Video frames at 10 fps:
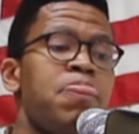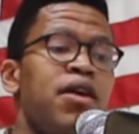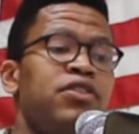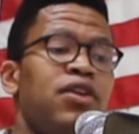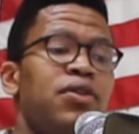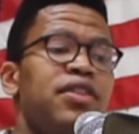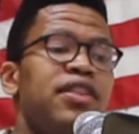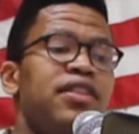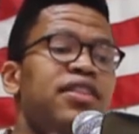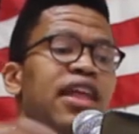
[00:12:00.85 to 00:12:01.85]
So
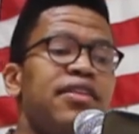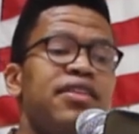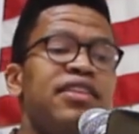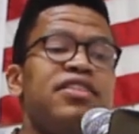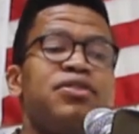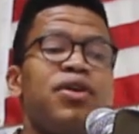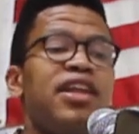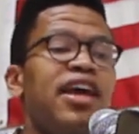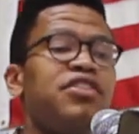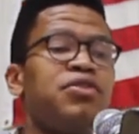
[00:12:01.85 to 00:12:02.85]
this is sort
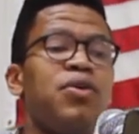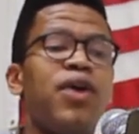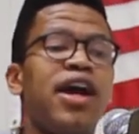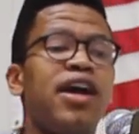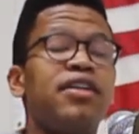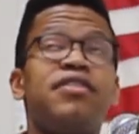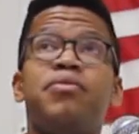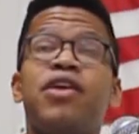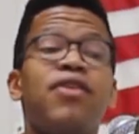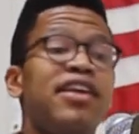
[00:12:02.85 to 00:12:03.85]
of the history where
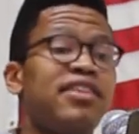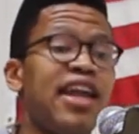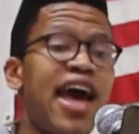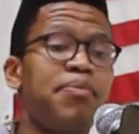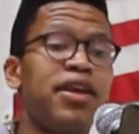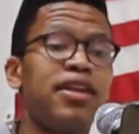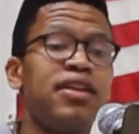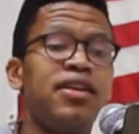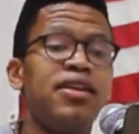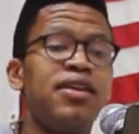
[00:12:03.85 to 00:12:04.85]
Tamir Rice can happen.
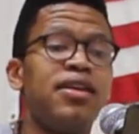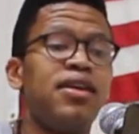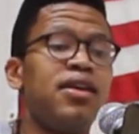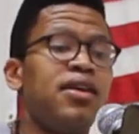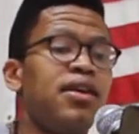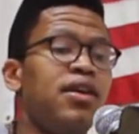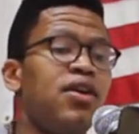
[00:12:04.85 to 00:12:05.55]
You